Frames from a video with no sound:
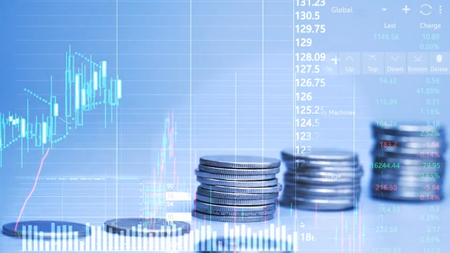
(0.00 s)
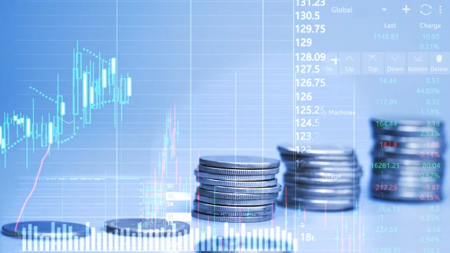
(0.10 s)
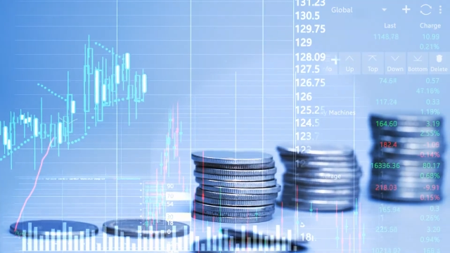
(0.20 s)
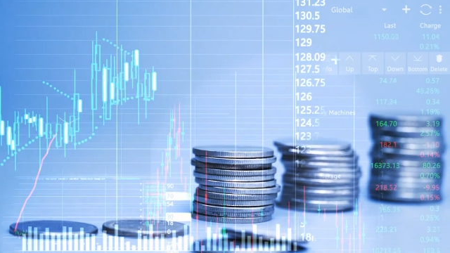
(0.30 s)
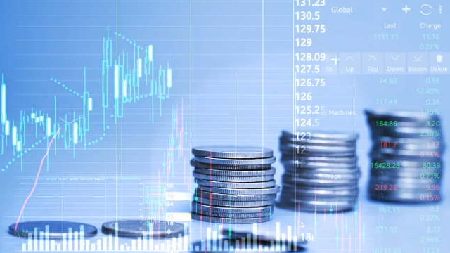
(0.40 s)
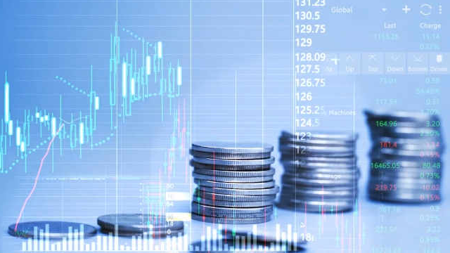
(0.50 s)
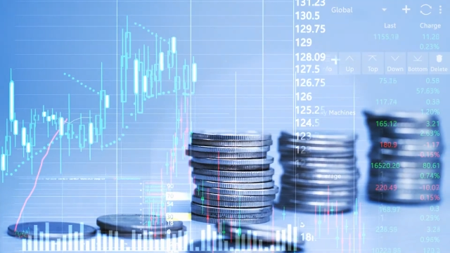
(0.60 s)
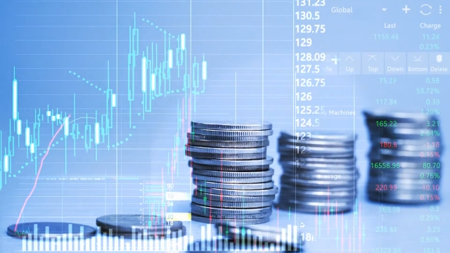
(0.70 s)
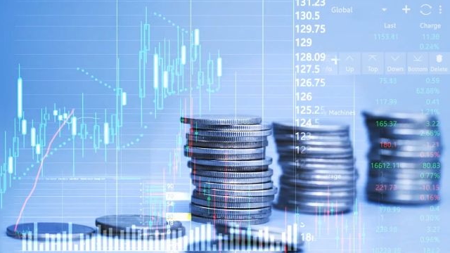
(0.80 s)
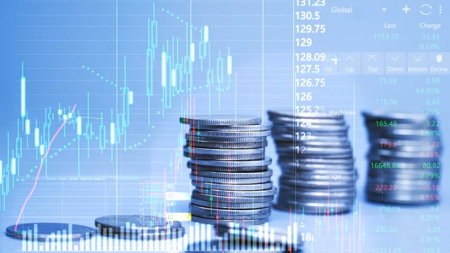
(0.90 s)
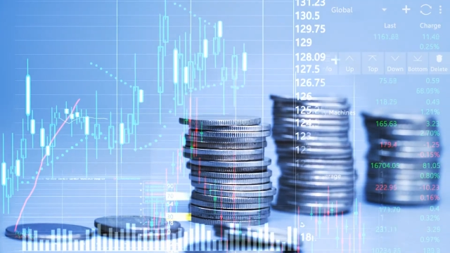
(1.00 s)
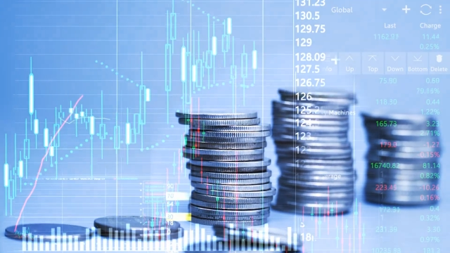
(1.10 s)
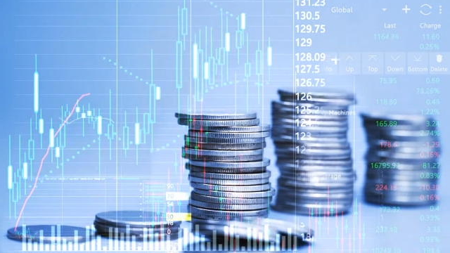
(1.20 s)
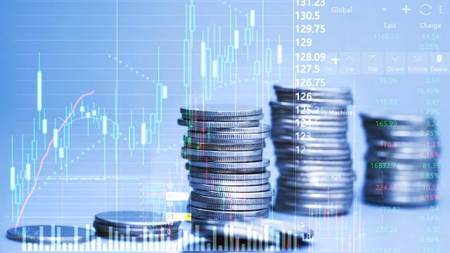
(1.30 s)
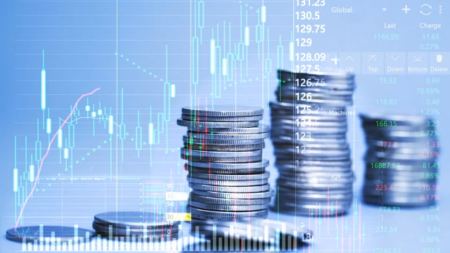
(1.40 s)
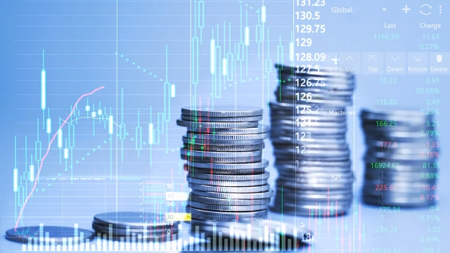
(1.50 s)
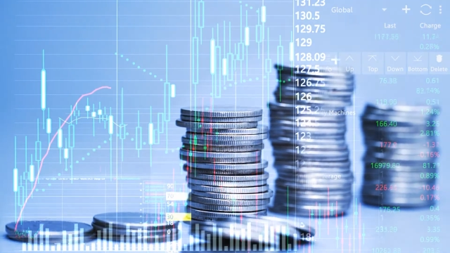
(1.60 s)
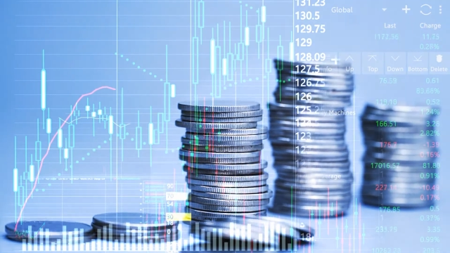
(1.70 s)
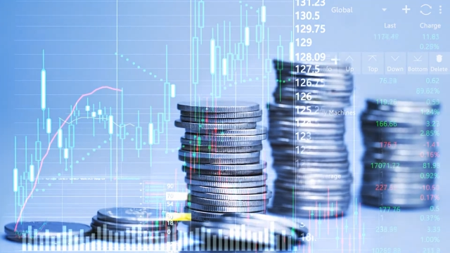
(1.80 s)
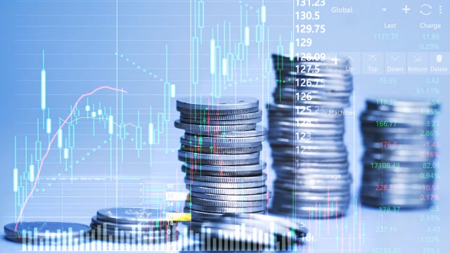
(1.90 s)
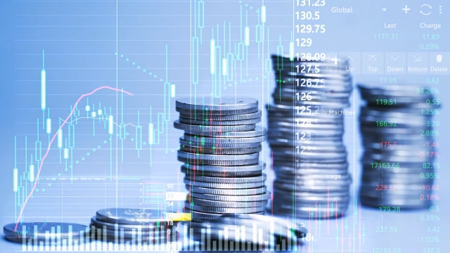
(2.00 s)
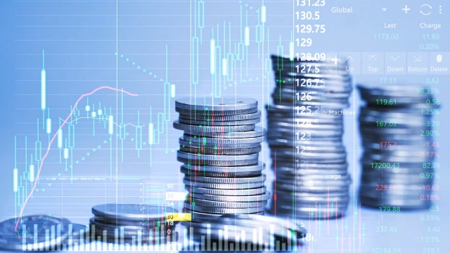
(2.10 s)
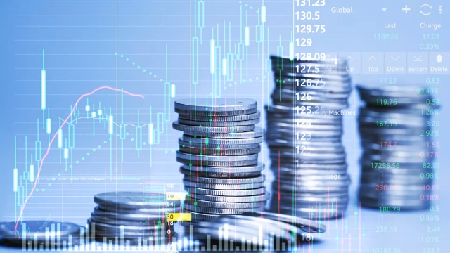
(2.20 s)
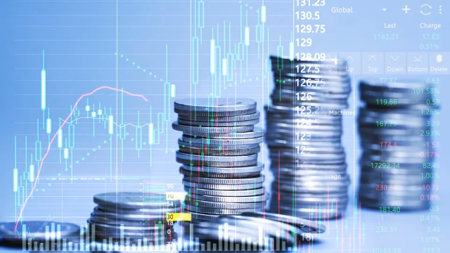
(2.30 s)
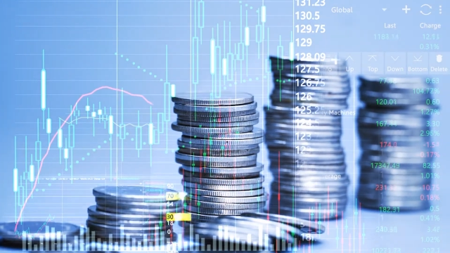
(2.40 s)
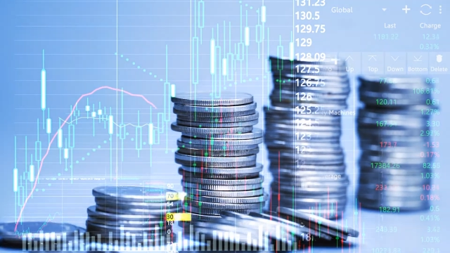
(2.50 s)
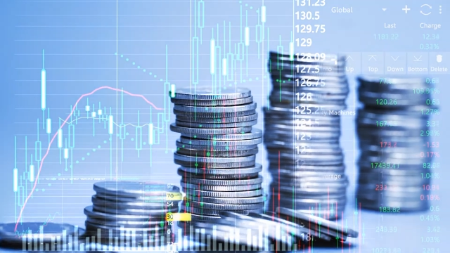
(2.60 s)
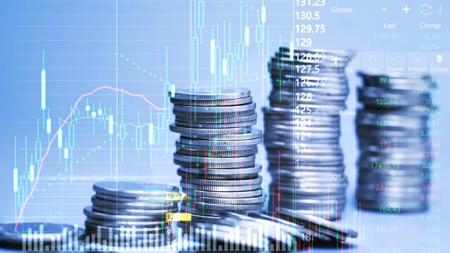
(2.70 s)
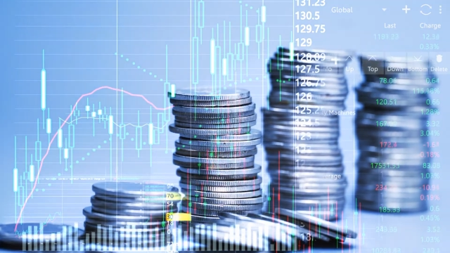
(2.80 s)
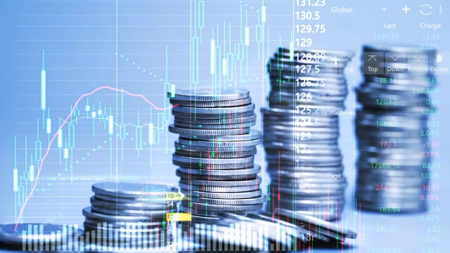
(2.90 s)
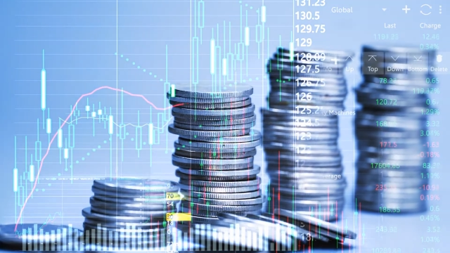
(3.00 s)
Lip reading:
(no speaker visible)